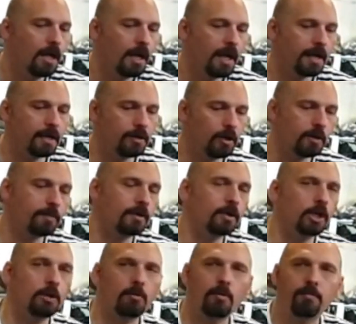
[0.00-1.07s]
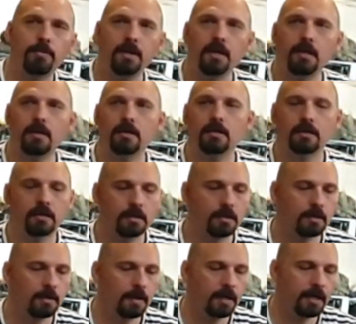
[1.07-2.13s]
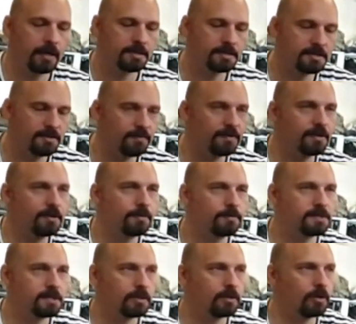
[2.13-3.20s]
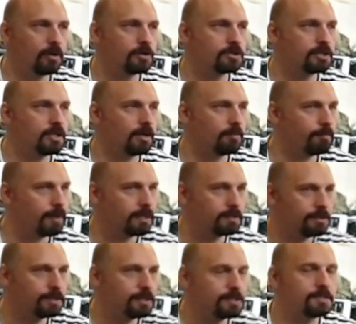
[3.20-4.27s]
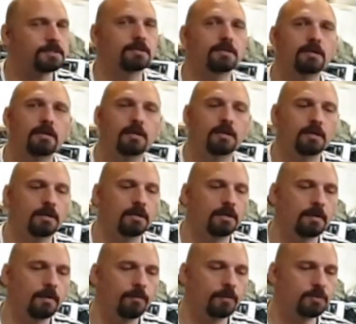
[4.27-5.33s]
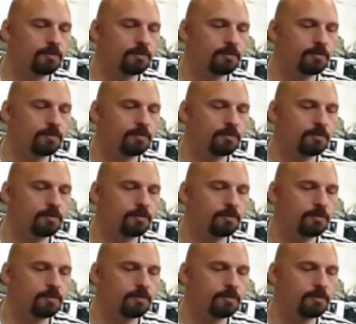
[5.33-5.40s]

And a normal human being has severe psychological boundaries which